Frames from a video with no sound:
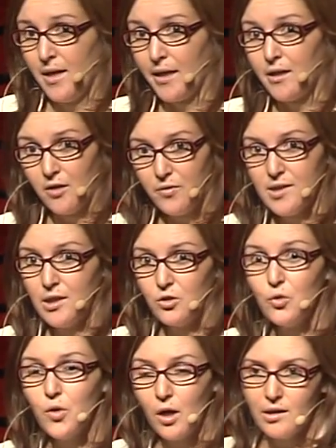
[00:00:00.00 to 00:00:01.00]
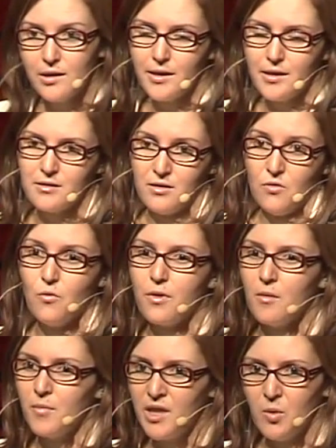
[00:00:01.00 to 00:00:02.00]
And obviously do all this
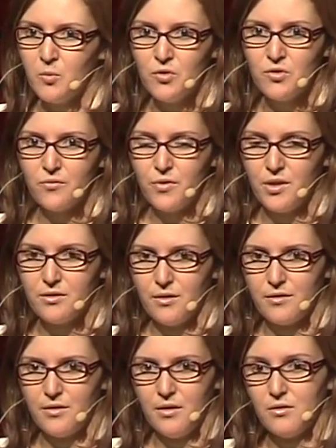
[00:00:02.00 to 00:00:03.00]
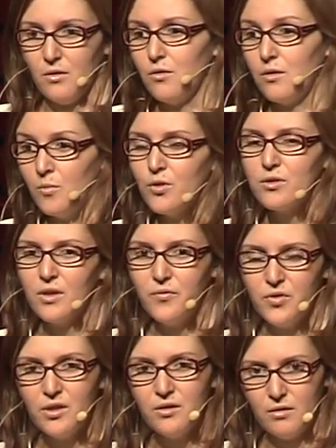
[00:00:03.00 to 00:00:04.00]
with a minimum use of resources or the most
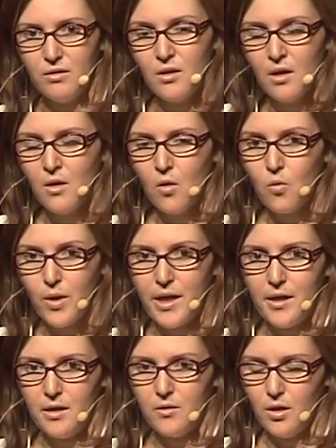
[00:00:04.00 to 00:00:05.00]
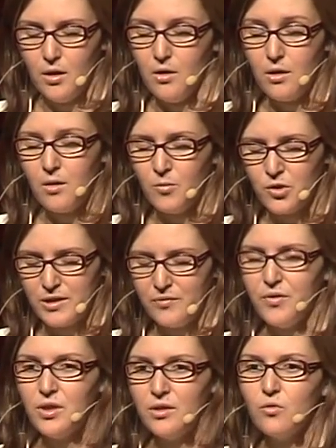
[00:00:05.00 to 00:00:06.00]
efficient way, you know, the most
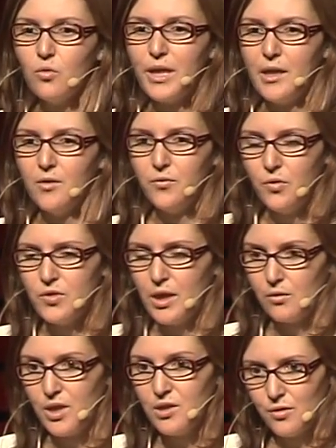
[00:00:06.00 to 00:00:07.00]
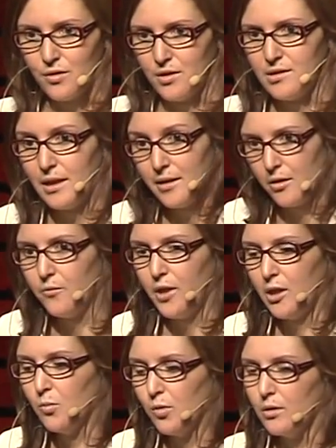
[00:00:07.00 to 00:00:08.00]
efficient way of using resources that are
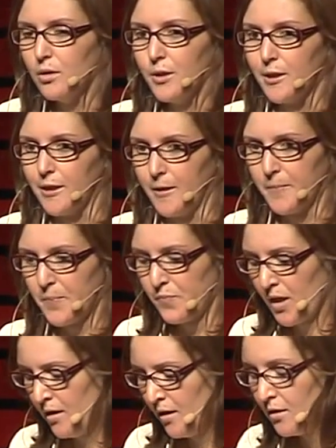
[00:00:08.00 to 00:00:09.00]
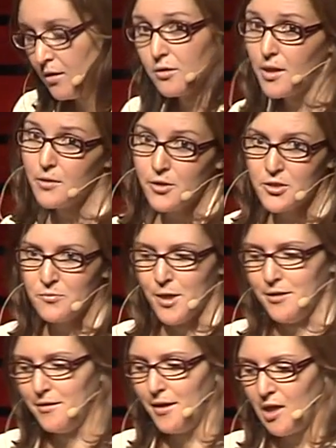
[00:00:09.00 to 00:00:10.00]
available locally. So they were
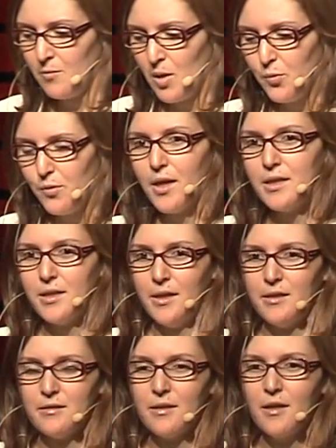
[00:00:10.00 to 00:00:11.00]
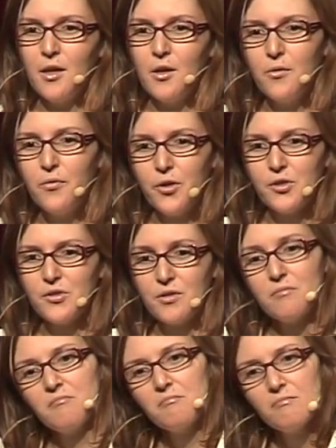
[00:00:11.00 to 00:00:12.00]
smart, they come up with ideas.
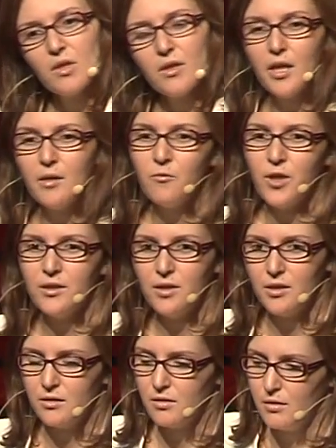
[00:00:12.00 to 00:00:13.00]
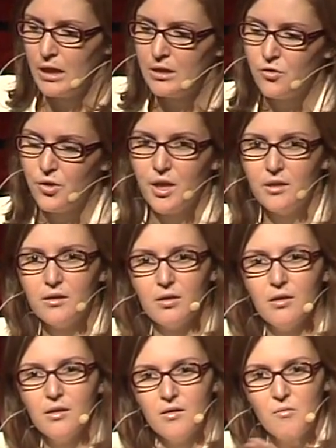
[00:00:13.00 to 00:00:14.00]
First, they invented intricate